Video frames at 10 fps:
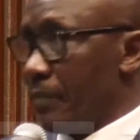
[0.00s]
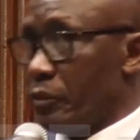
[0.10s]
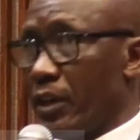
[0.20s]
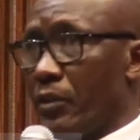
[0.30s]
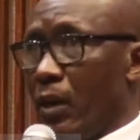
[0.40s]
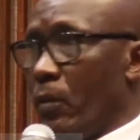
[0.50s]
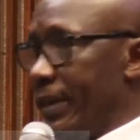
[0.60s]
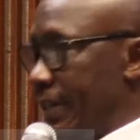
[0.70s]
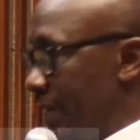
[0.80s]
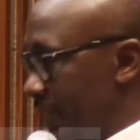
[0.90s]
I'm sure you are aware
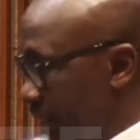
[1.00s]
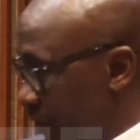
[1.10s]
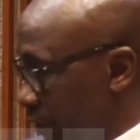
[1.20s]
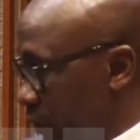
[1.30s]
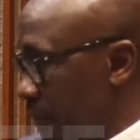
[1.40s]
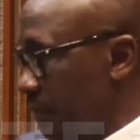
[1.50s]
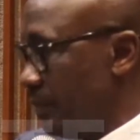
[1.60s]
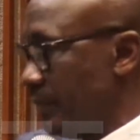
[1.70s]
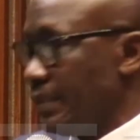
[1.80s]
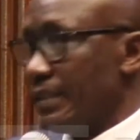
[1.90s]
that there's a revision.
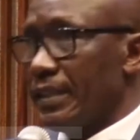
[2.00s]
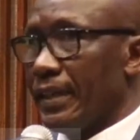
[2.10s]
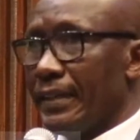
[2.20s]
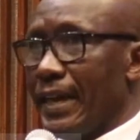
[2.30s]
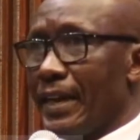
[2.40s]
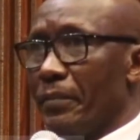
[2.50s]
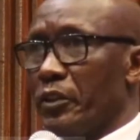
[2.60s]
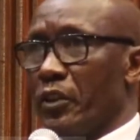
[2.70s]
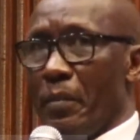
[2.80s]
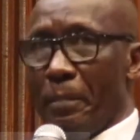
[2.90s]
That
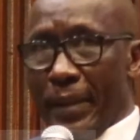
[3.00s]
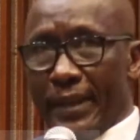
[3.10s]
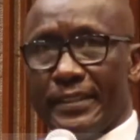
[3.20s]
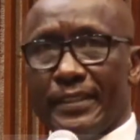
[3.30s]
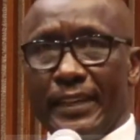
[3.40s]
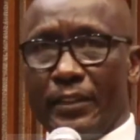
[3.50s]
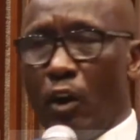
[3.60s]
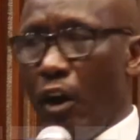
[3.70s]
revision meant that